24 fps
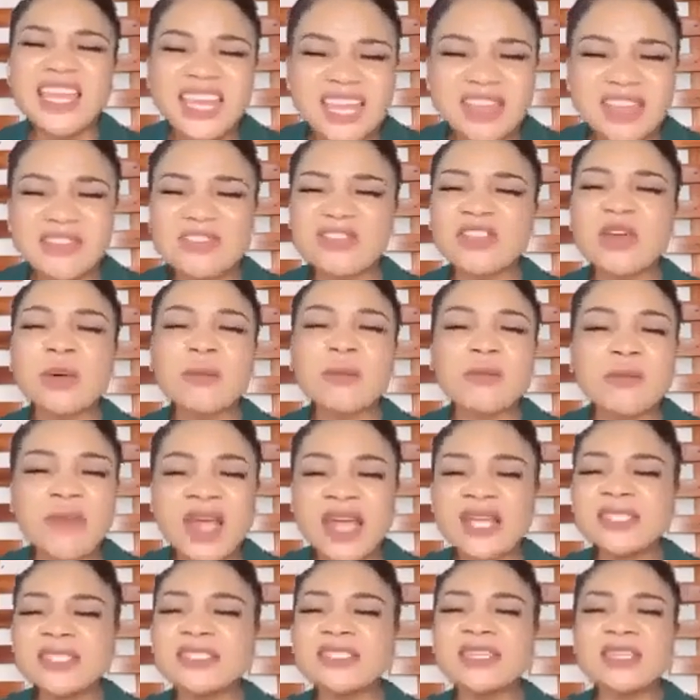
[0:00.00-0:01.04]
In the
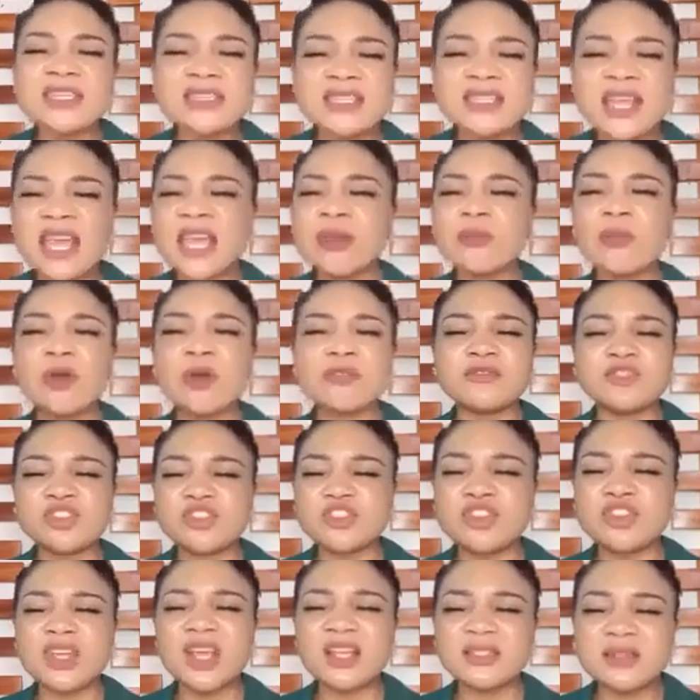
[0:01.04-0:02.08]
mighty name of
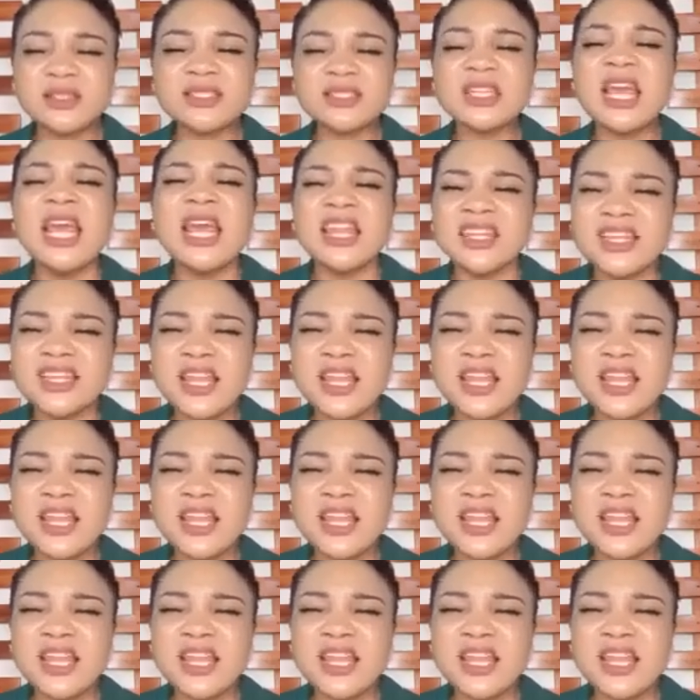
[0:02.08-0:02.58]
Jesus,